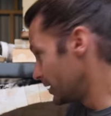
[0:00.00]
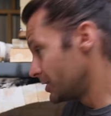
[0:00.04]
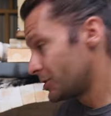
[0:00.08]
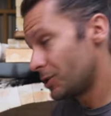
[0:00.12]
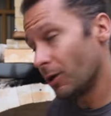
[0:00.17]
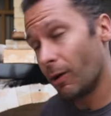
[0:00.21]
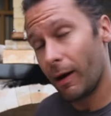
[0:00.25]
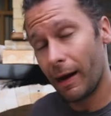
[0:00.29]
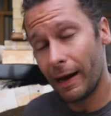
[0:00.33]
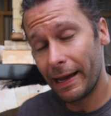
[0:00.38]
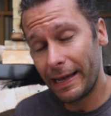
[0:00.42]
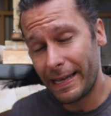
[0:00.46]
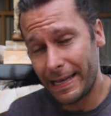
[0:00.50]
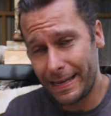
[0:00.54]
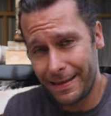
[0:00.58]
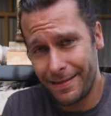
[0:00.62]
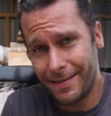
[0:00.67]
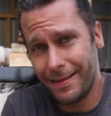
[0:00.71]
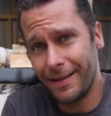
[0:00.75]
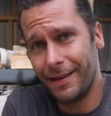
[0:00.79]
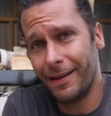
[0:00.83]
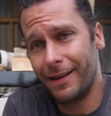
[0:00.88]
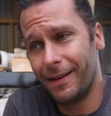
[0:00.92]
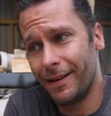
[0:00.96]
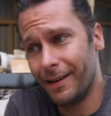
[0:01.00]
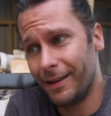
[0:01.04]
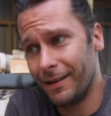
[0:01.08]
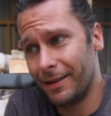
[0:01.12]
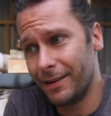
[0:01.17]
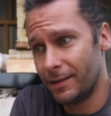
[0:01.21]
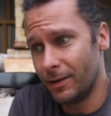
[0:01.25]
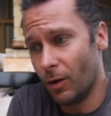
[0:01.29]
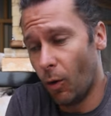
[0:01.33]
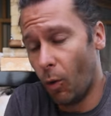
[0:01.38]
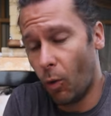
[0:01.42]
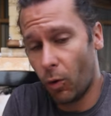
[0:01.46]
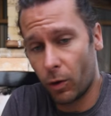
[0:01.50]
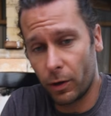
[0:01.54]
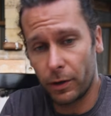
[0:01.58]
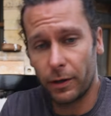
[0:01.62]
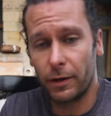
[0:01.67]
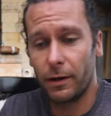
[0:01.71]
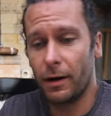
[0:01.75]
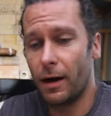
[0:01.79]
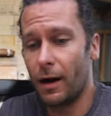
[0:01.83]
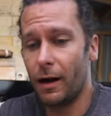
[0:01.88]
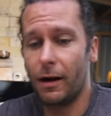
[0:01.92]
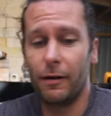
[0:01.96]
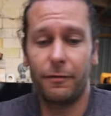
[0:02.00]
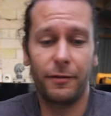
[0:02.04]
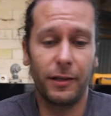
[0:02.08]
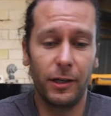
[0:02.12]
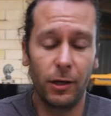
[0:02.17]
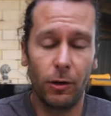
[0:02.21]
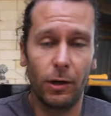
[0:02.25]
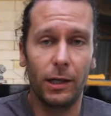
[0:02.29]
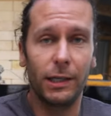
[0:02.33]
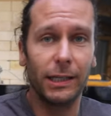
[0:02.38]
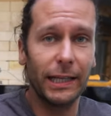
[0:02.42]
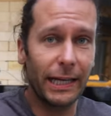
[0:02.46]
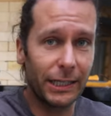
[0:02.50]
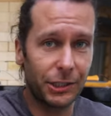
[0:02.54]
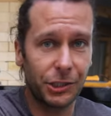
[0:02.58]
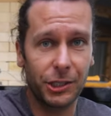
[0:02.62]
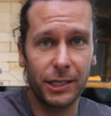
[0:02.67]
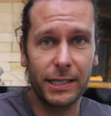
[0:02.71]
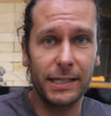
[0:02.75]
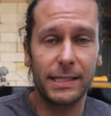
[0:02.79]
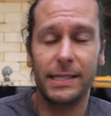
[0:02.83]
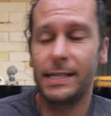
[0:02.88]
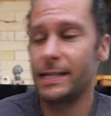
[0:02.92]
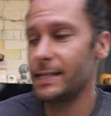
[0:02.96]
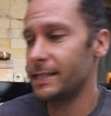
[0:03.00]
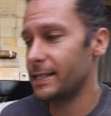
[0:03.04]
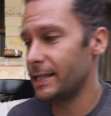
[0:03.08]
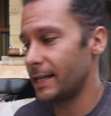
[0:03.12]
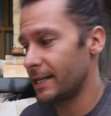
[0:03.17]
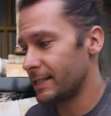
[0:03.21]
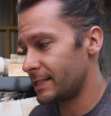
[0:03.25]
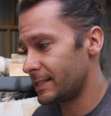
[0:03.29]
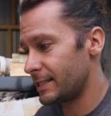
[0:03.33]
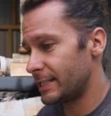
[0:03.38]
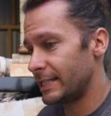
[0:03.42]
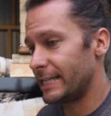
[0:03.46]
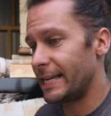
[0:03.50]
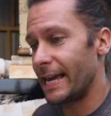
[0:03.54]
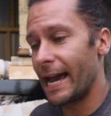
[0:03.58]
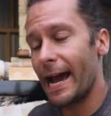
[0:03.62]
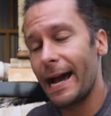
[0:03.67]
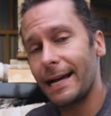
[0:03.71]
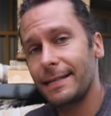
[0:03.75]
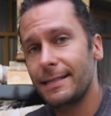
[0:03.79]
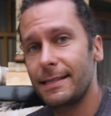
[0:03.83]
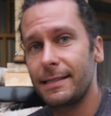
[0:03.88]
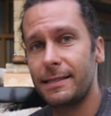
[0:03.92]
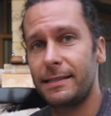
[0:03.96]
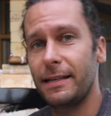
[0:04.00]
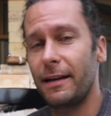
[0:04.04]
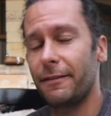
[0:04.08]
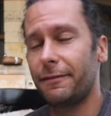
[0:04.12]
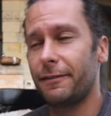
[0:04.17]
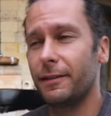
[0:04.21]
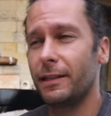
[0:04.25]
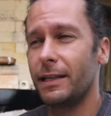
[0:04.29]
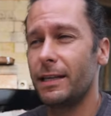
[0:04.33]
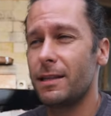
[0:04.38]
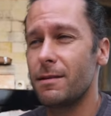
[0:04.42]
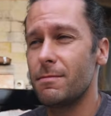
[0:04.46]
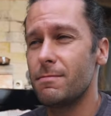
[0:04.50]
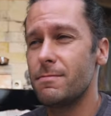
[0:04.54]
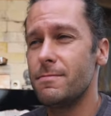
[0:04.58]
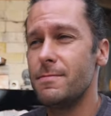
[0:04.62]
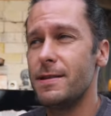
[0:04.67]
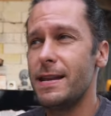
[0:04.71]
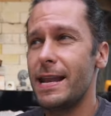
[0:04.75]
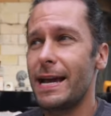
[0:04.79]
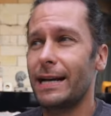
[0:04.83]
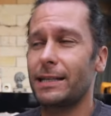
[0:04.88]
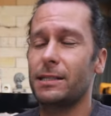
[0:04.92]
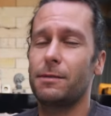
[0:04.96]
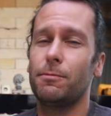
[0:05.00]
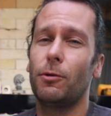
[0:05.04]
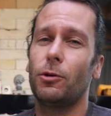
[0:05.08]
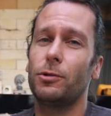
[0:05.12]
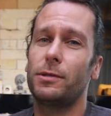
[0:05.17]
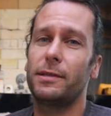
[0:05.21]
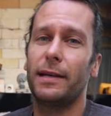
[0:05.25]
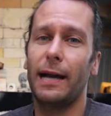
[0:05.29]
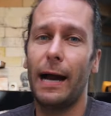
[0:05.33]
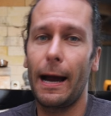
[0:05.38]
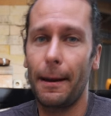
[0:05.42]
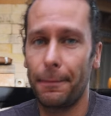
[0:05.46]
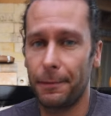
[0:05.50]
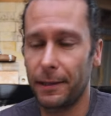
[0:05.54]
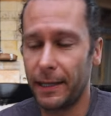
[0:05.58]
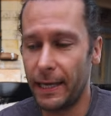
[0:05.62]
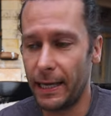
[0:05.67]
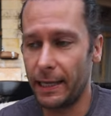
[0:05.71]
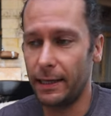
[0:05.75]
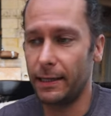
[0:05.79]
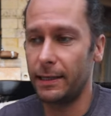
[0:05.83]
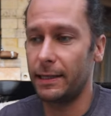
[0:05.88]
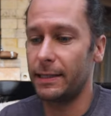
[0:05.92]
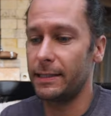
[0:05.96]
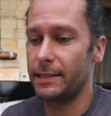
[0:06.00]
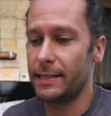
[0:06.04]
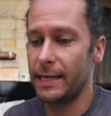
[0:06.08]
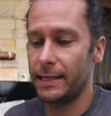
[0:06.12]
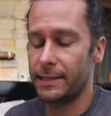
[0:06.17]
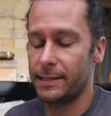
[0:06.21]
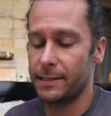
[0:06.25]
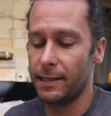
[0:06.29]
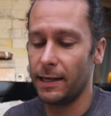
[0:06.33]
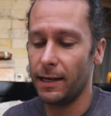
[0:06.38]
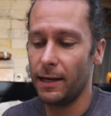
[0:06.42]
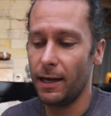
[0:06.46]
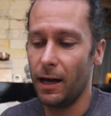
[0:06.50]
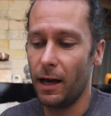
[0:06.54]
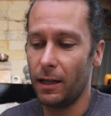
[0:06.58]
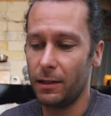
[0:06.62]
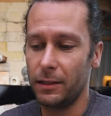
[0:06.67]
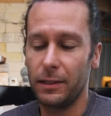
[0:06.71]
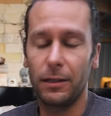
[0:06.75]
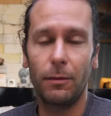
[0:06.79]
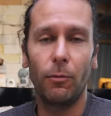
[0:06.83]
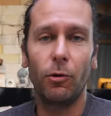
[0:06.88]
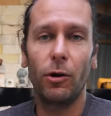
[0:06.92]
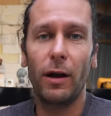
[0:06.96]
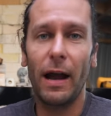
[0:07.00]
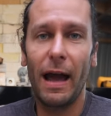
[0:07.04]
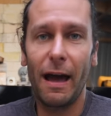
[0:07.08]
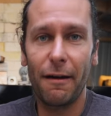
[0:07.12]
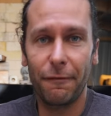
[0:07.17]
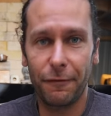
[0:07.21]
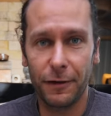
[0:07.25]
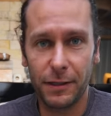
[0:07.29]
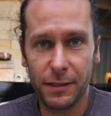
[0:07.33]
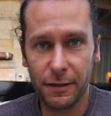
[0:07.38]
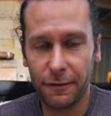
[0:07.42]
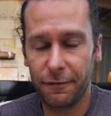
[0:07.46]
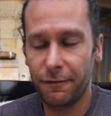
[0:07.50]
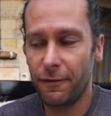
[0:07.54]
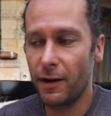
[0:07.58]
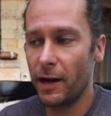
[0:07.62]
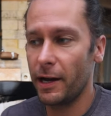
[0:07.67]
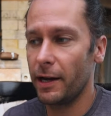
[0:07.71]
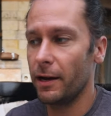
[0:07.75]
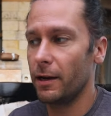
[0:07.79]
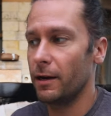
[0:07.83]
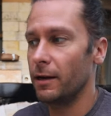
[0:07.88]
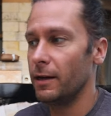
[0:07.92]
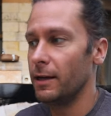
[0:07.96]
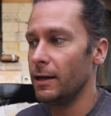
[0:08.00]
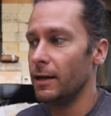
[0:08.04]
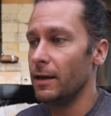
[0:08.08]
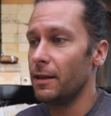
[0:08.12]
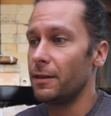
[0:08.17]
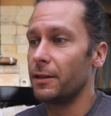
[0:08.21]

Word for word: So in the order of, you know, electric is easiest, gas is definitely the next most complicated. It takes a little more effort to fire.